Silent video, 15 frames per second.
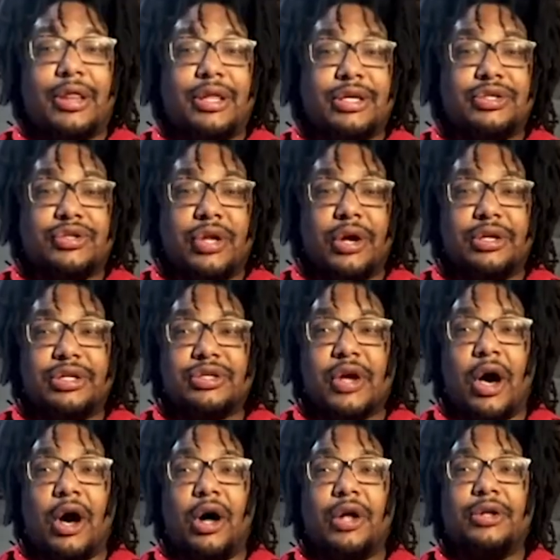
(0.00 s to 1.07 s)
online
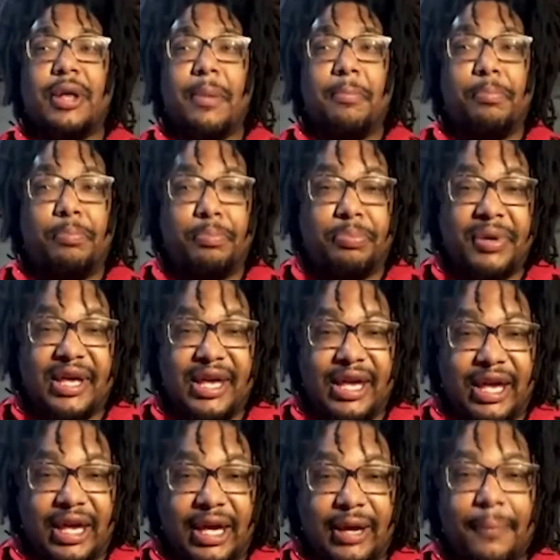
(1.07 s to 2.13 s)
student lunches,
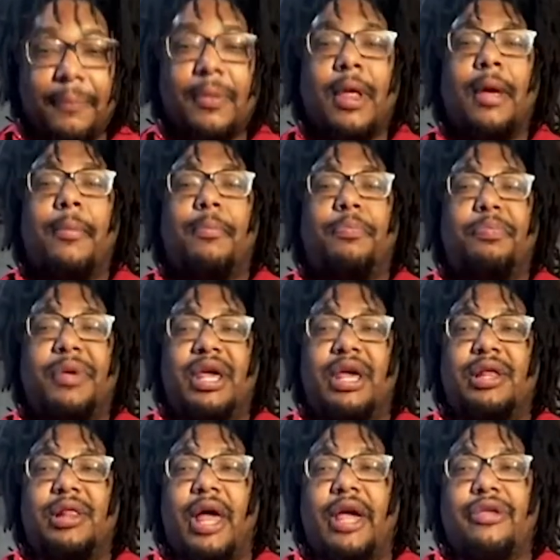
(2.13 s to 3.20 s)
engaged
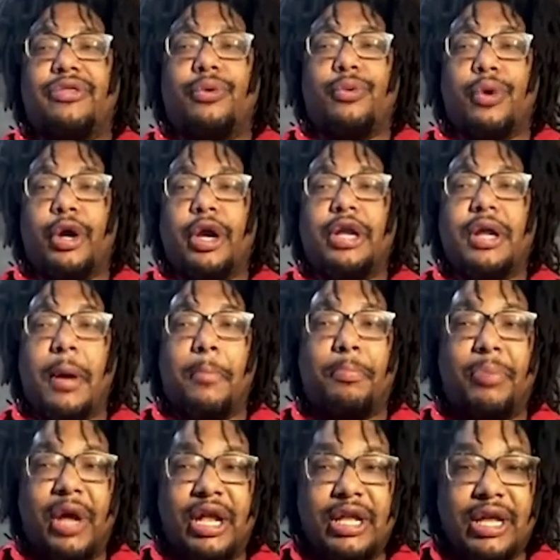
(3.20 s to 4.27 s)
directly with families through
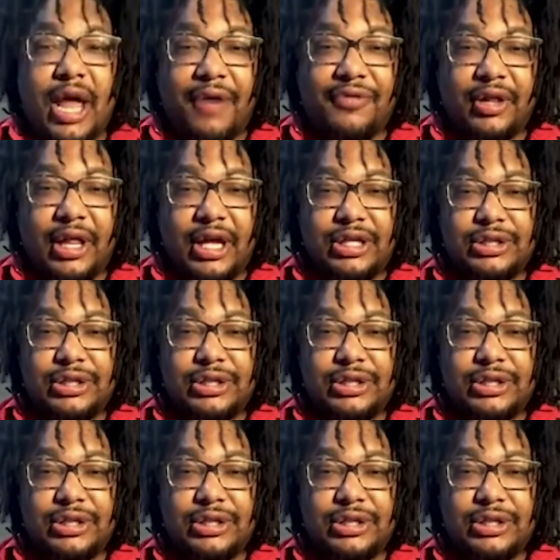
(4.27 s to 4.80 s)
phone calls,